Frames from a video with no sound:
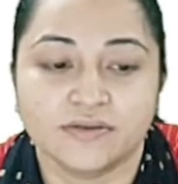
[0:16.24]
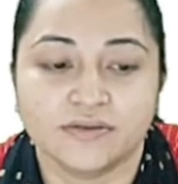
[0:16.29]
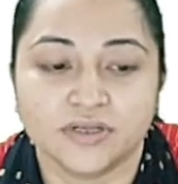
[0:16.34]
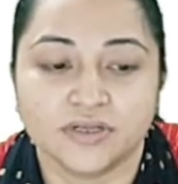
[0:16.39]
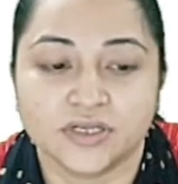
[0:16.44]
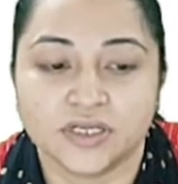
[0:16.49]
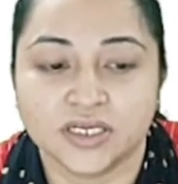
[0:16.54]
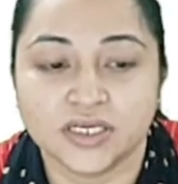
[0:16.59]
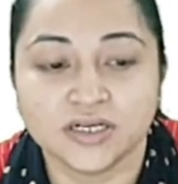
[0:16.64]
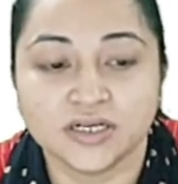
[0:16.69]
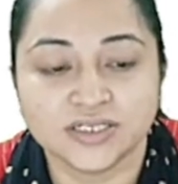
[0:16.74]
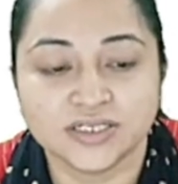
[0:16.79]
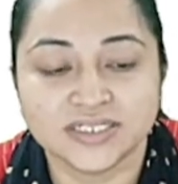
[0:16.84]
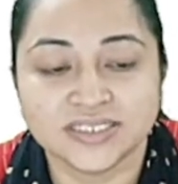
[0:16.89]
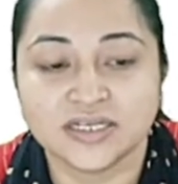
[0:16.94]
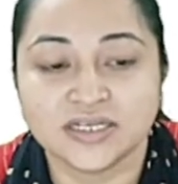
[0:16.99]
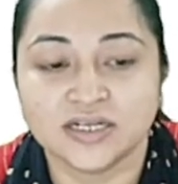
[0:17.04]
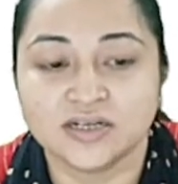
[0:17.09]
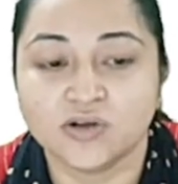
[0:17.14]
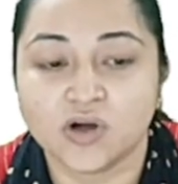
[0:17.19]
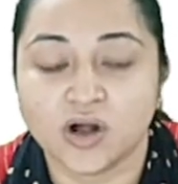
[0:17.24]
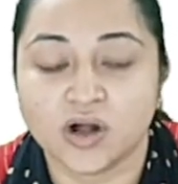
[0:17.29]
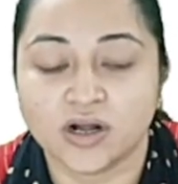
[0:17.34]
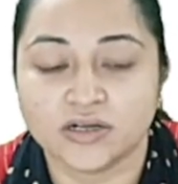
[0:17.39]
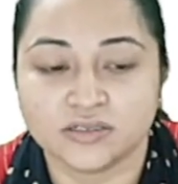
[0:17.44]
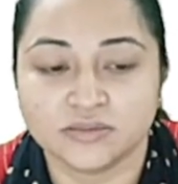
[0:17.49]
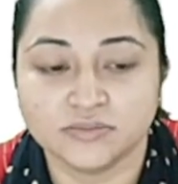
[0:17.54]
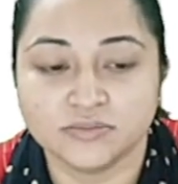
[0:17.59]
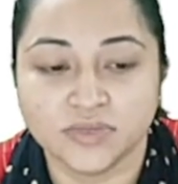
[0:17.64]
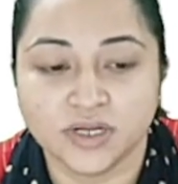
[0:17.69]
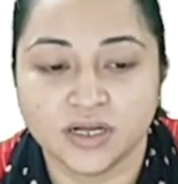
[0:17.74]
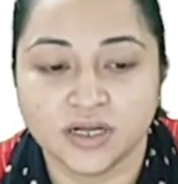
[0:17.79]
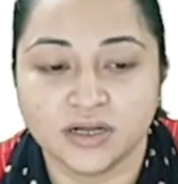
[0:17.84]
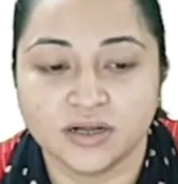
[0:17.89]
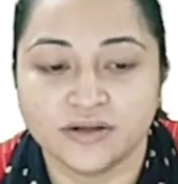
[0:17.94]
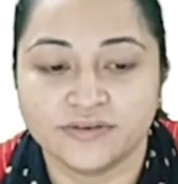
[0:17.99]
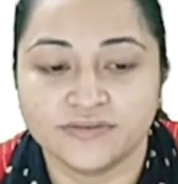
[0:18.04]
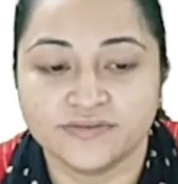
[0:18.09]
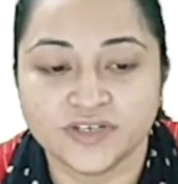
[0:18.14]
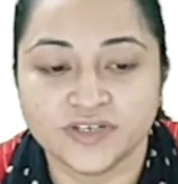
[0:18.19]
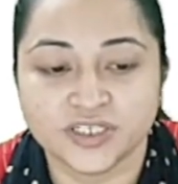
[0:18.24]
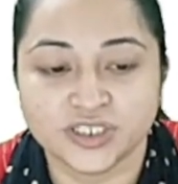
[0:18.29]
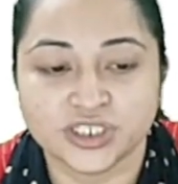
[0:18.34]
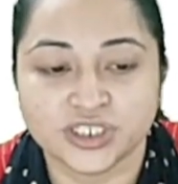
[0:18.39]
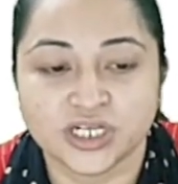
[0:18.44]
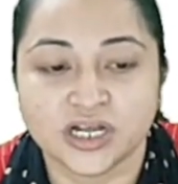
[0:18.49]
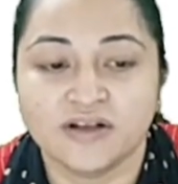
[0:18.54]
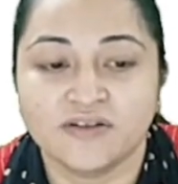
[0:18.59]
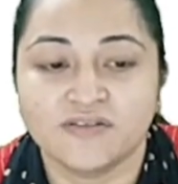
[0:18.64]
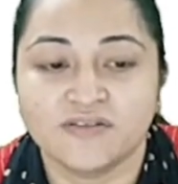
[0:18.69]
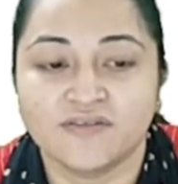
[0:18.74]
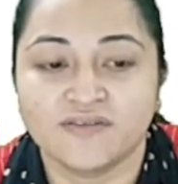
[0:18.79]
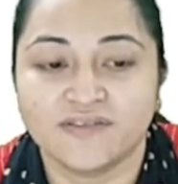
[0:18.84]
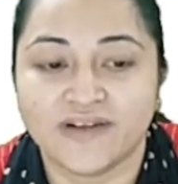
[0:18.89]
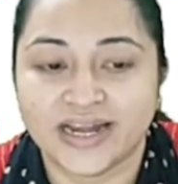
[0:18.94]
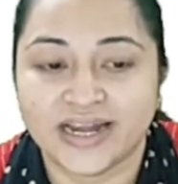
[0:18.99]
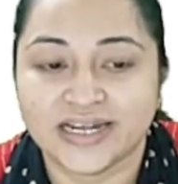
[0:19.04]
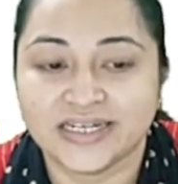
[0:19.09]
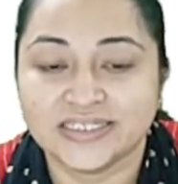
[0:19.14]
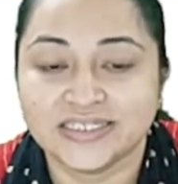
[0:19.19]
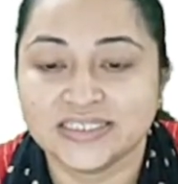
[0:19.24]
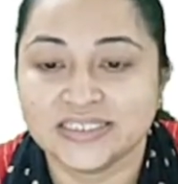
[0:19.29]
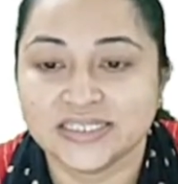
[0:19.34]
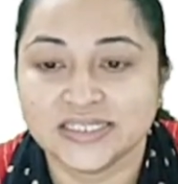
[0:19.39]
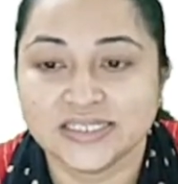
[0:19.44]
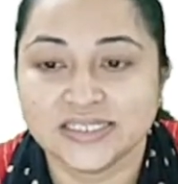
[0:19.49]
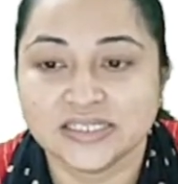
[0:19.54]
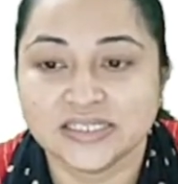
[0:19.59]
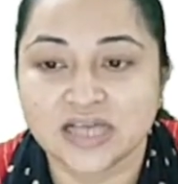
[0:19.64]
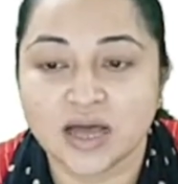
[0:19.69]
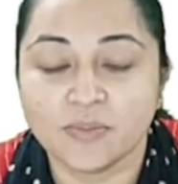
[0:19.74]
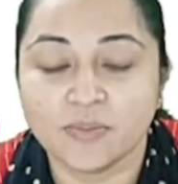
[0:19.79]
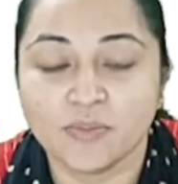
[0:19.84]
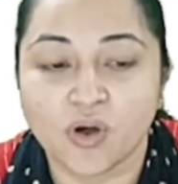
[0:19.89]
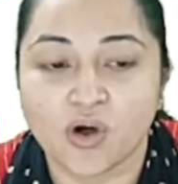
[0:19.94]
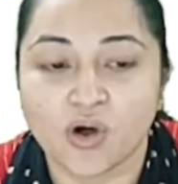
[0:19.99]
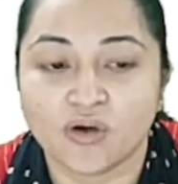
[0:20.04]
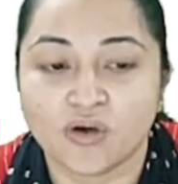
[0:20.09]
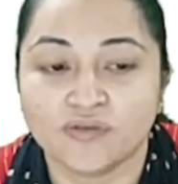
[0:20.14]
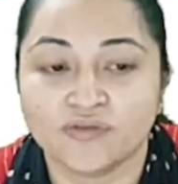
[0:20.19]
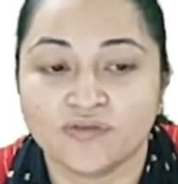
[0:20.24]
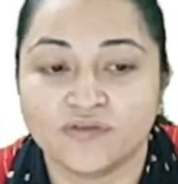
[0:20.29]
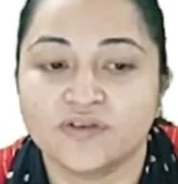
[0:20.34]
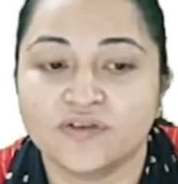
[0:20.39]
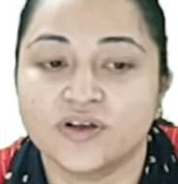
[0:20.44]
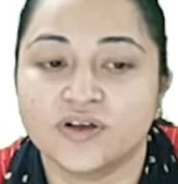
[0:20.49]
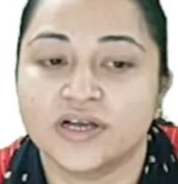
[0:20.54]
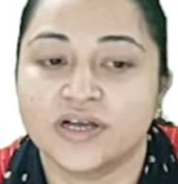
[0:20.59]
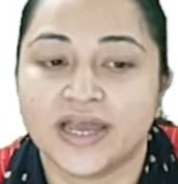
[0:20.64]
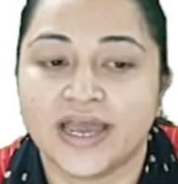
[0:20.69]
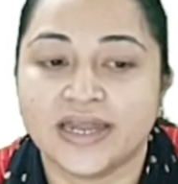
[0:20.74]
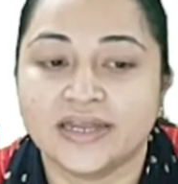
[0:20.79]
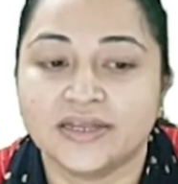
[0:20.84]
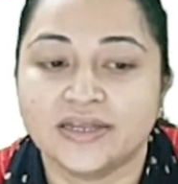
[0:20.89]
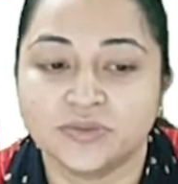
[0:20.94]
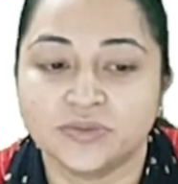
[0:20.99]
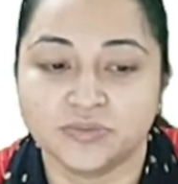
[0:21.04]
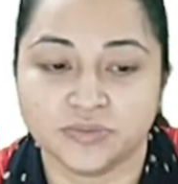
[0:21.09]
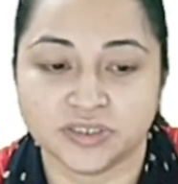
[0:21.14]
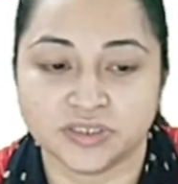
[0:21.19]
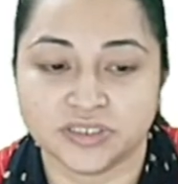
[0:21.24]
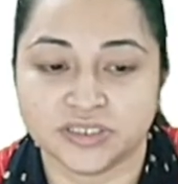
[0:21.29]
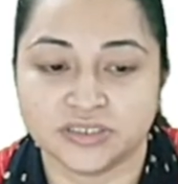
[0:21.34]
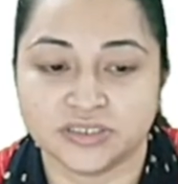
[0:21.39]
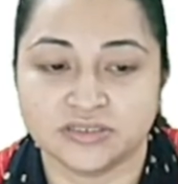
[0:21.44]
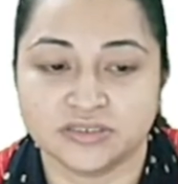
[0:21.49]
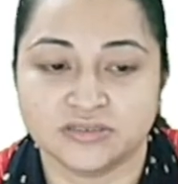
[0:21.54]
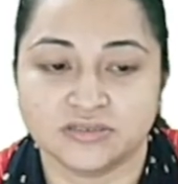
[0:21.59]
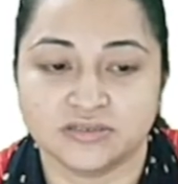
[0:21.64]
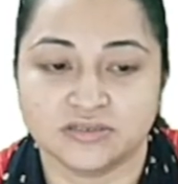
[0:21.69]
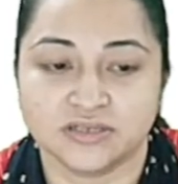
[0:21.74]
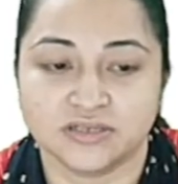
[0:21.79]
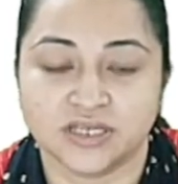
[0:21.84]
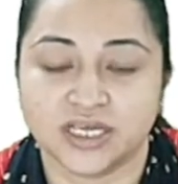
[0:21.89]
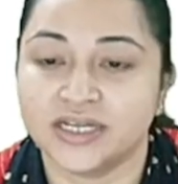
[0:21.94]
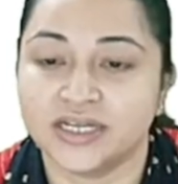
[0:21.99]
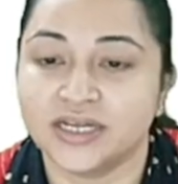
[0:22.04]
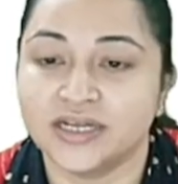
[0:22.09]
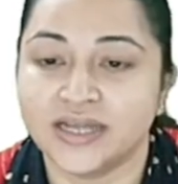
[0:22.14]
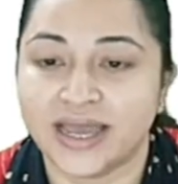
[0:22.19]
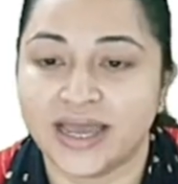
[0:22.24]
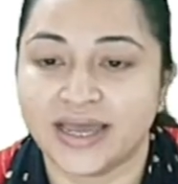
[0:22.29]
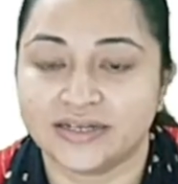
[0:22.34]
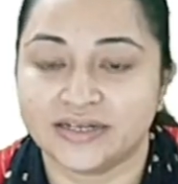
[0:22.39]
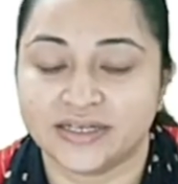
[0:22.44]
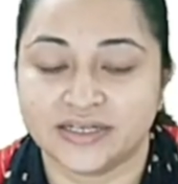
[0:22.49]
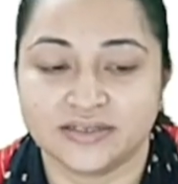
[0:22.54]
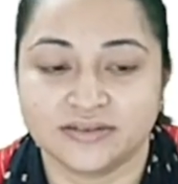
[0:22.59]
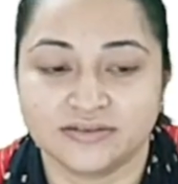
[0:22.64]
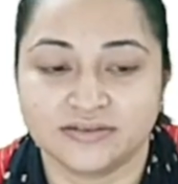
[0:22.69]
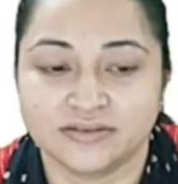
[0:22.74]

Here is the algorithm which finds sum of n numbers in an array.